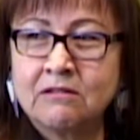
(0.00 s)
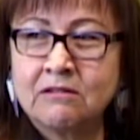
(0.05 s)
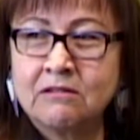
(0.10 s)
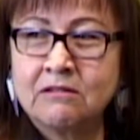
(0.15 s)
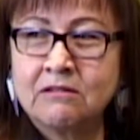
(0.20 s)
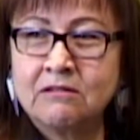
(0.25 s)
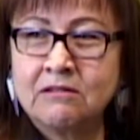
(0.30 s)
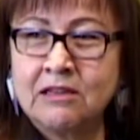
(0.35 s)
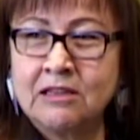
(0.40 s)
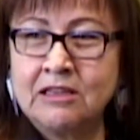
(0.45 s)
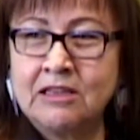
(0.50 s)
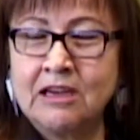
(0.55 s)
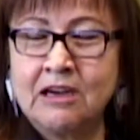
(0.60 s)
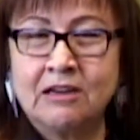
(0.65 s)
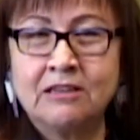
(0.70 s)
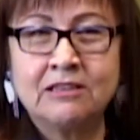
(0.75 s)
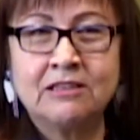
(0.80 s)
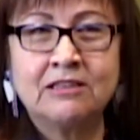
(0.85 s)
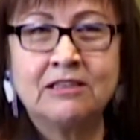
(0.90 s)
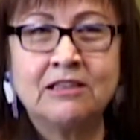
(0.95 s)
that the
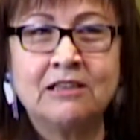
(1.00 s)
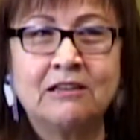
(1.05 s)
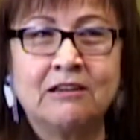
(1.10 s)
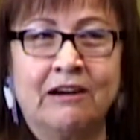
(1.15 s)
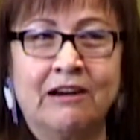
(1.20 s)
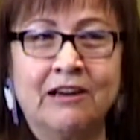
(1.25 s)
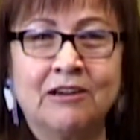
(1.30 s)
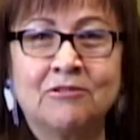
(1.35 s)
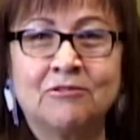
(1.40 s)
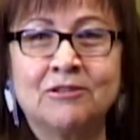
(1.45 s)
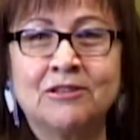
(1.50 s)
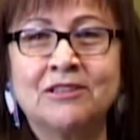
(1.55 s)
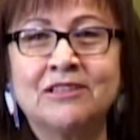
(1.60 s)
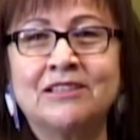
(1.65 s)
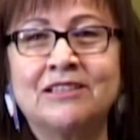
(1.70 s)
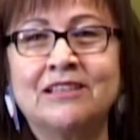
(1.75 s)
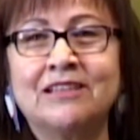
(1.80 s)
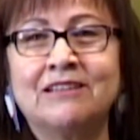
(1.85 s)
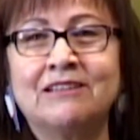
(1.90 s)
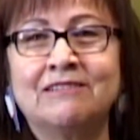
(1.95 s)
unseen eye couldn't
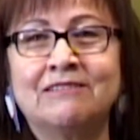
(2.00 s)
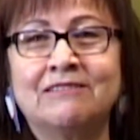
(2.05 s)
see.